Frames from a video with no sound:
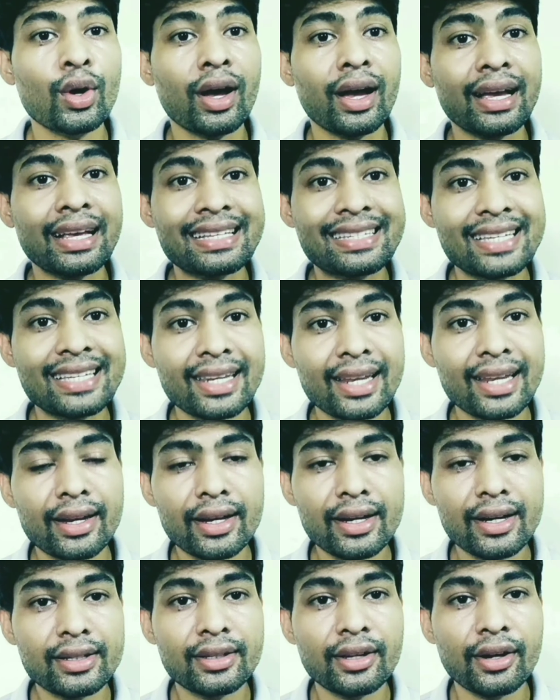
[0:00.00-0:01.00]

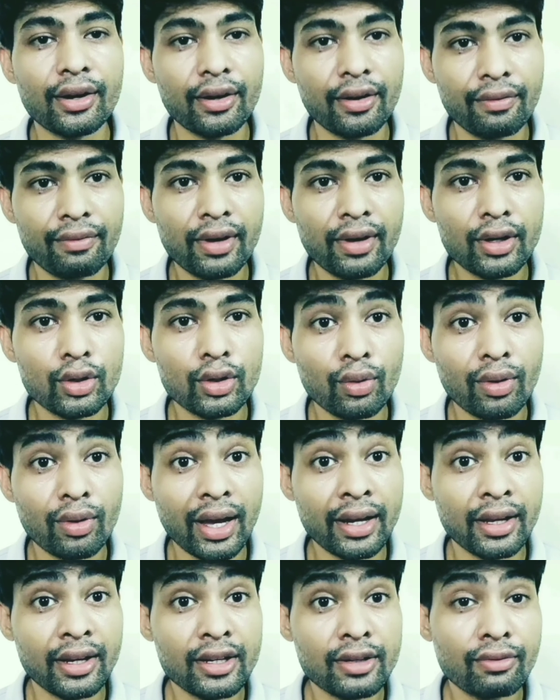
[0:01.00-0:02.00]
generate the revenue,
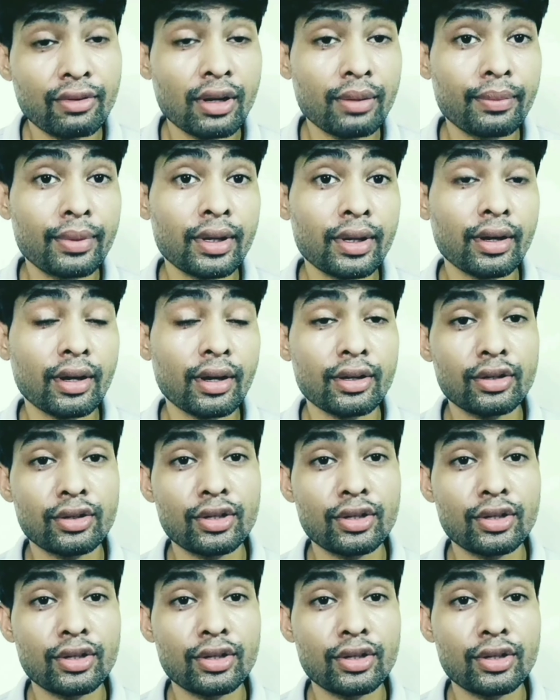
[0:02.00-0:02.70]
and it will be